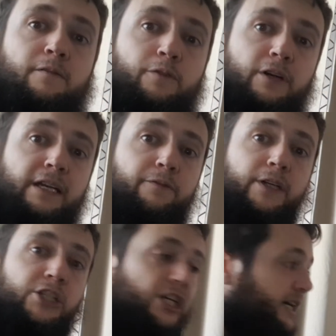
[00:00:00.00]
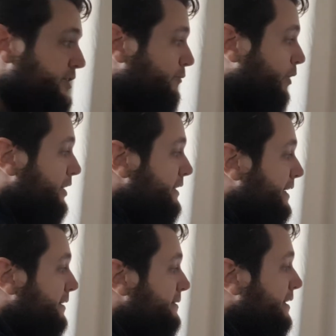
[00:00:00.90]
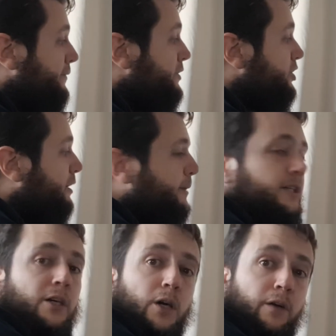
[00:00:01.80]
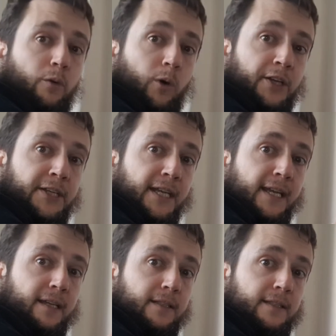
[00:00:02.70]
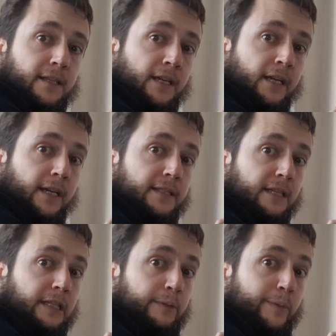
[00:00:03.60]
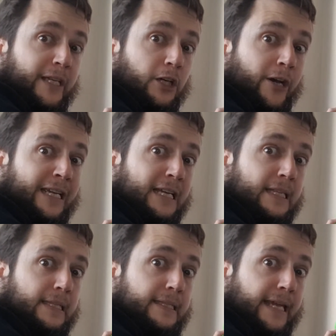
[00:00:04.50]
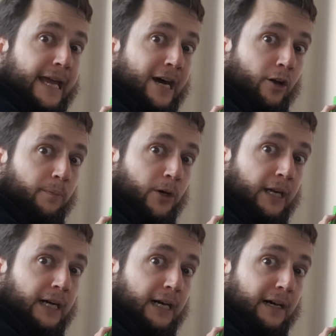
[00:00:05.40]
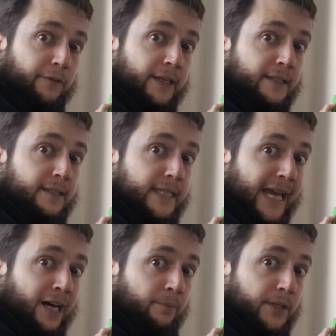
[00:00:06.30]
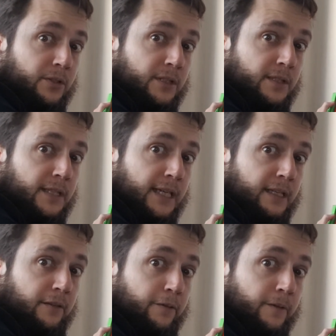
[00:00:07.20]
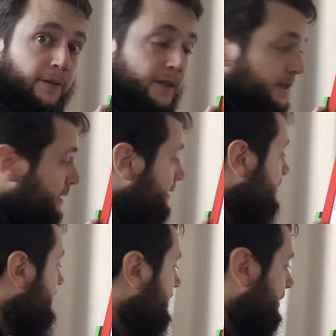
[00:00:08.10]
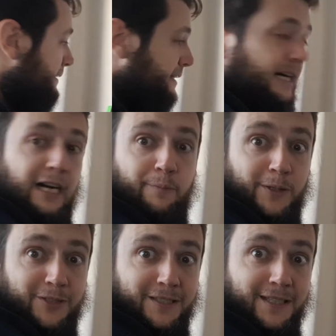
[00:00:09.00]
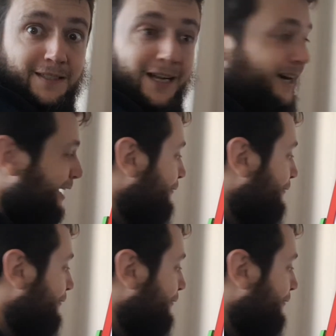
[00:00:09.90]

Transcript: for every change of 1 in x, every time I go over 1 in x, it's going to be going down by 1/2. It's down because it's negative, and it's 1/2 because it says 1/2.